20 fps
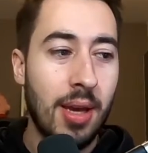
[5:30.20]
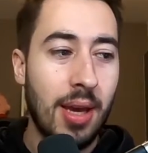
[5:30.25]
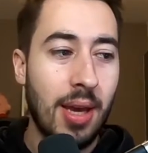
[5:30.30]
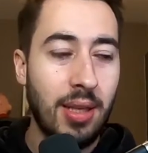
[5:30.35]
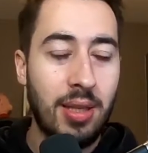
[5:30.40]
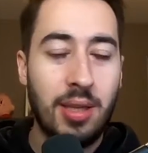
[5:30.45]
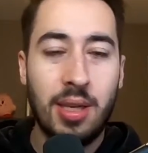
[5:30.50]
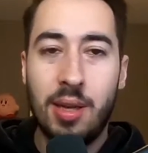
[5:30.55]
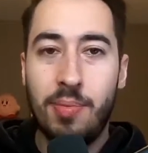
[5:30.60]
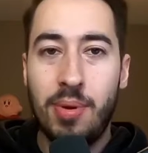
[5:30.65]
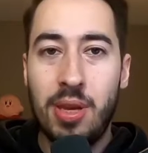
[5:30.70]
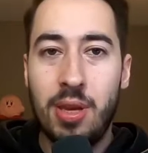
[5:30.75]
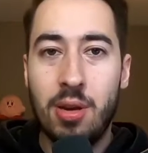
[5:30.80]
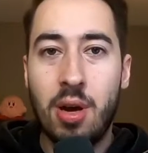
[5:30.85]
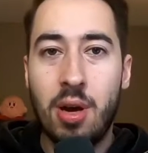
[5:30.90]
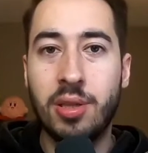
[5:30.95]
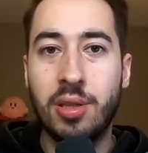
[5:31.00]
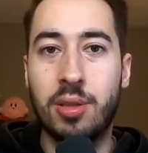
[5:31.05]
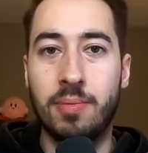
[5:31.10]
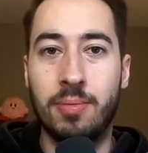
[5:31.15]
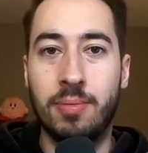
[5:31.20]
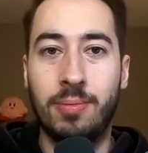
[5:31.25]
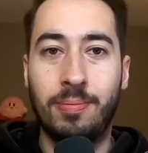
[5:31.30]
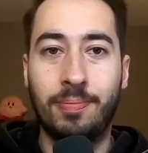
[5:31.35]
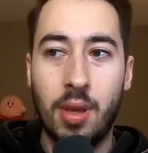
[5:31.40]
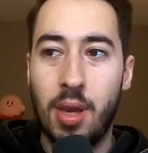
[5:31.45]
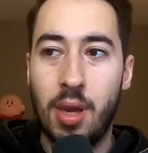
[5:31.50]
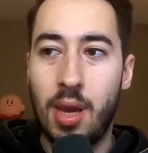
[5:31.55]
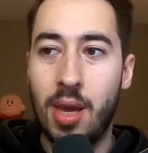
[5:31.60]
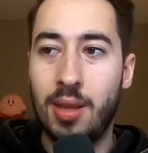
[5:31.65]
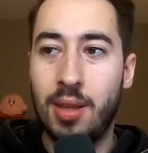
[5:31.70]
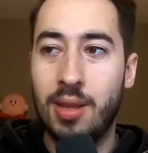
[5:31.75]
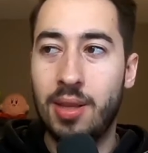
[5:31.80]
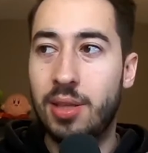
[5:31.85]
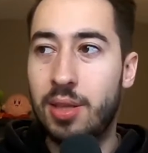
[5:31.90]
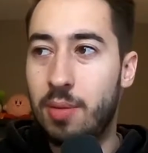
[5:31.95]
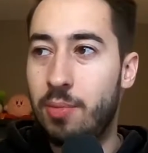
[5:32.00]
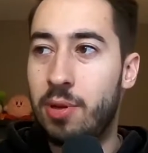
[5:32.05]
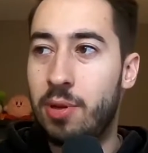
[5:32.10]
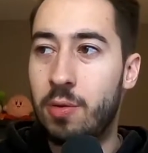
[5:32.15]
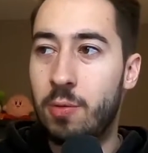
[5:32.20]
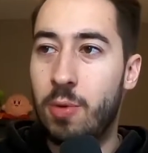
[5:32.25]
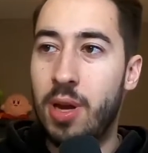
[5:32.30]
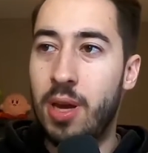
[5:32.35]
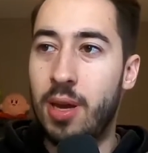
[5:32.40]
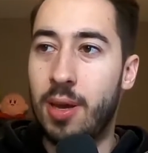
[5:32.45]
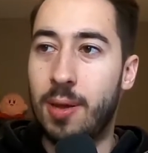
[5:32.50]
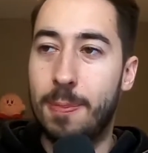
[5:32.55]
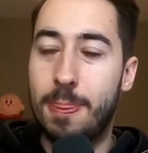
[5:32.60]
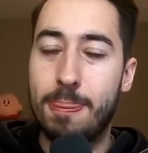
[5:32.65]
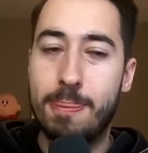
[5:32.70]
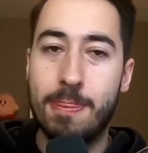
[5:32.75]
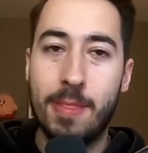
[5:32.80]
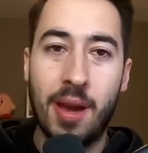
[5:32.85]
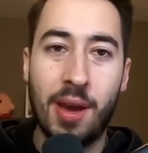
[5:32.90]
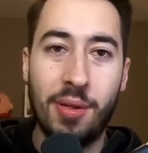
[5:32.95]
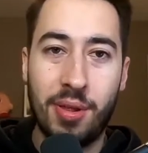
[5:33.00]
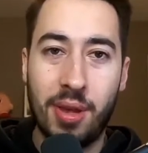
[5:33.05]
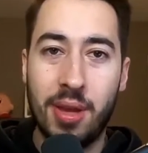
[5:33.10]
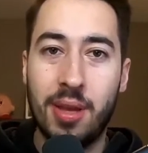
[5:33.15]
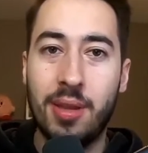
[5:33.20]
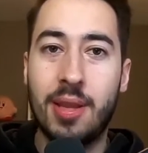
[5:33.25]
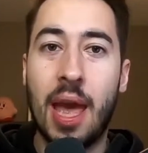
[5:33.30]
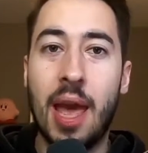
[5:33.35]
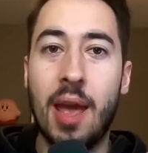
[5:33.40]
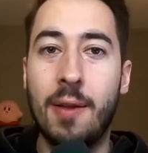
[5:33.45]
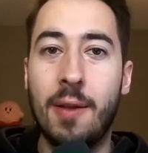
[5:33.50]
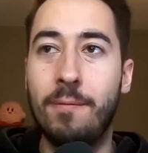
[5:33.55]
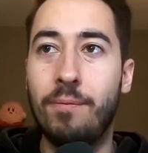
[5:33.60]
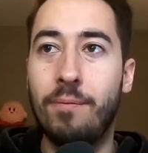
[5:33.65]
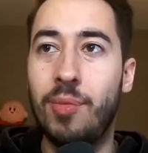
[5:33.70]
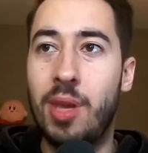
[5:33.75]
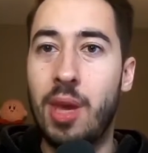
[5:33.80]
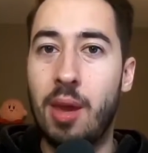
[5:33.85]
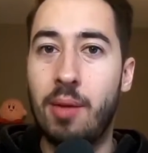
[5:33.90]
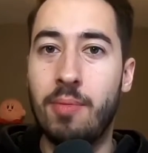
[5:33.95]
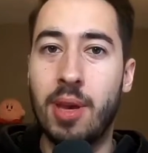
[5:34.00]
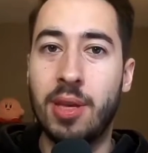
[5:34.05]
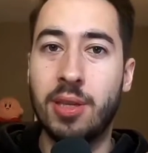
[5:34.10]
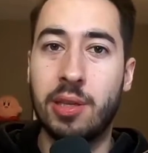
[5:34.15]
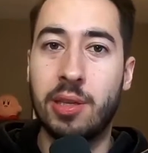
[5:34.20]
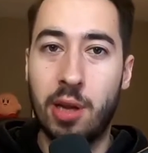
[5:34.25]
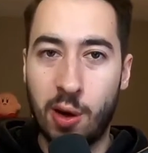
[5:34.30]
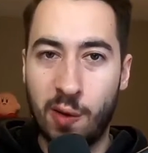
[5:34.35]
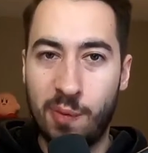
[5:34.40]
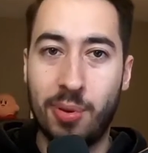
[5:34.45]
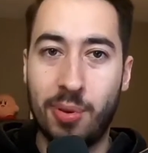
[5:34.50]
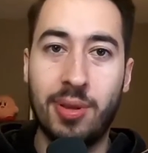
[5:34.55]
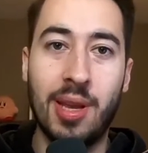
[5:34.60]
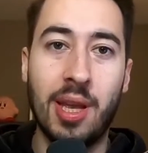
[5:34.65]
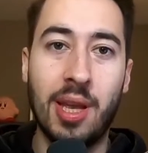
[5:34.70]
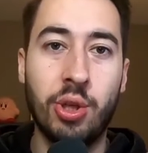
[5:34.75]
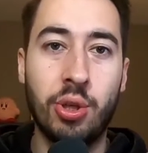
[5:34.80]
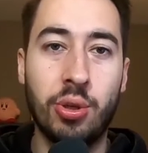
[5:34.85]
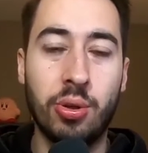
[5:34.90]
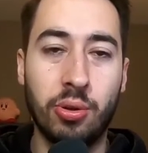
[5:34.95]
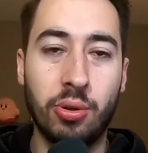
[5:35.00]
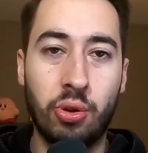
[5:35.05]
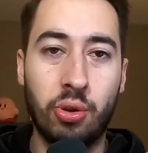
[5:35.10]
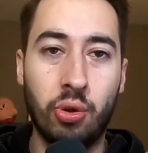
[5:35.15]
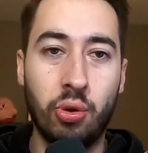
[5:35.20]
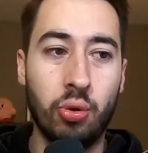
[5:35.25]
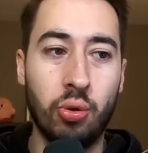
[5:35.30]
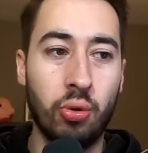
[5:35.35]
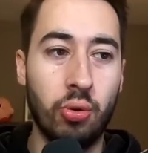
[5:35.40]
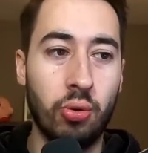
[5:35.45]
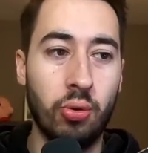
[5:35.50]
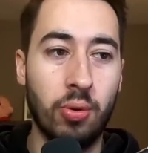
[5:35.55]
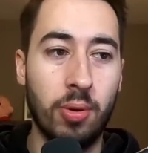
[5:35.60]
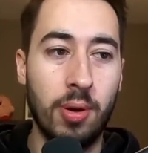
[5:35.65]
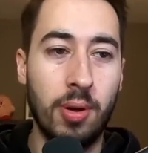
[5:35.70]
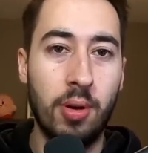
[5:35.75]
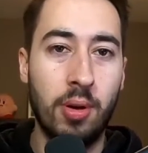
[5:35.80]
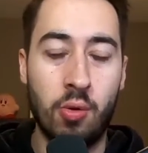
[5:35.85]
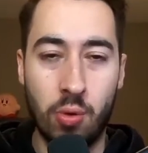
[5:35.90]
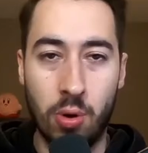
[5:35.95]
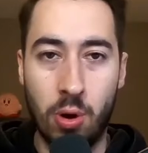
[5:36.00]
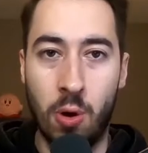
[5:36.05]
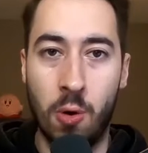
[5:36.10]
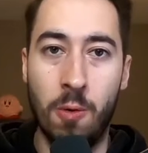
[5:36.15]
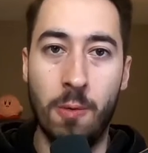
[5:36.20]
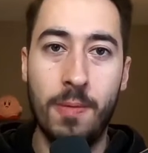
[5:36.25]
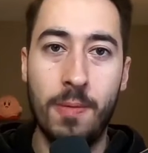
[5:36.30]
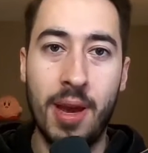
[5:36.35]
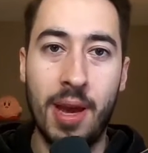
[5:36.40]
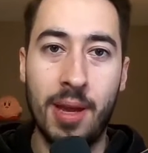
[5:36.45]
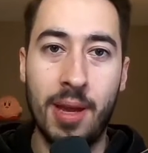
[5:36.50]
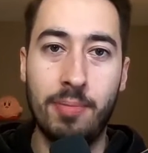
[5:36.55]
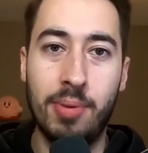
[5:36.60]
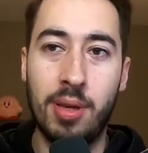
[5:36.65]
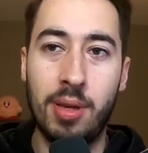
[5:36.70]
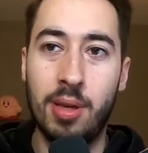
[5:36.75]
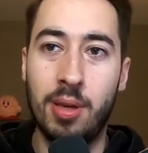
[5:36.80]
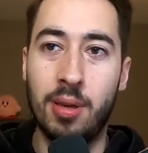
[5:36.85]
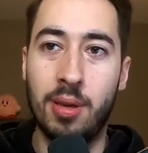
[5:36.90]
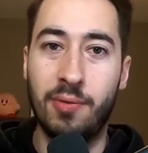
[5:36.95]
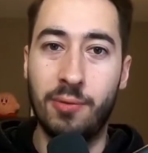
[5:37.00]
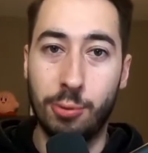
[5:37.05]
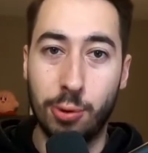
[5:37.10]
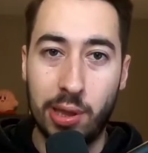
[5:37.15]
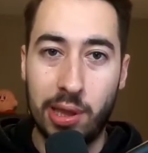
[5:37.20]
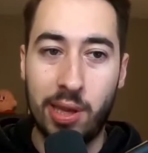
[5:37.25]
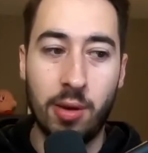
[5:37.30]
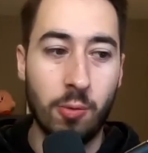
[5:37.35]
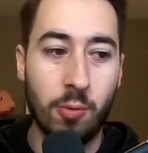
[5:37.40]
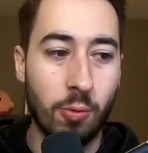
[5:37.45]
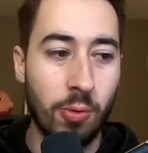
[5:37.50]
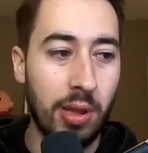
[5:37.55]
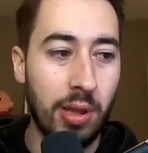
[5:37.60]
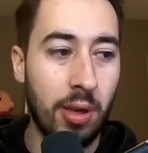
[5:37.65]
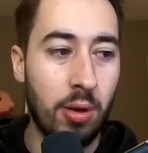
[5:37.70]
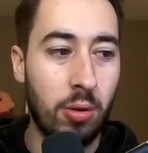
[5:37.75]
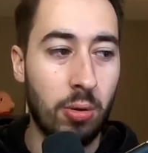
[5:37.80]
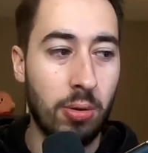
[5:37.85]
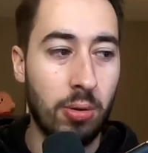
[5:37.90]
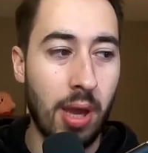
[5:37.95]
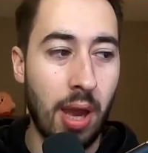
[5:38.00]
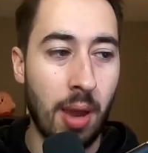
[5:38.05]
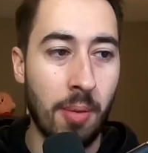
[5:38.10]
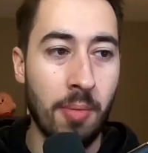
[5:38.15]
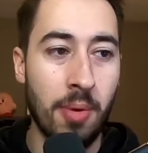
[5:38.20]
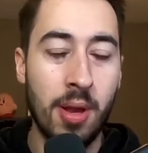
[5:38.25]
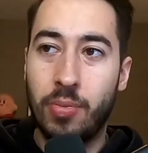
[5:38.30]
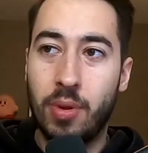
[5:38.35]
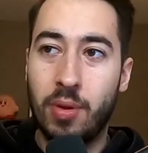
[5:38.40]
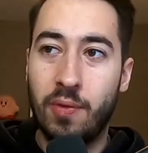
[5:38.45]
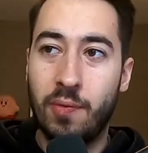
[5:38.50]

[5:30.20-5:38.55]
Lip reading: it's going to be awesome. In a similar way, I think that game has a lot of potential to grow and be a really, really cool game.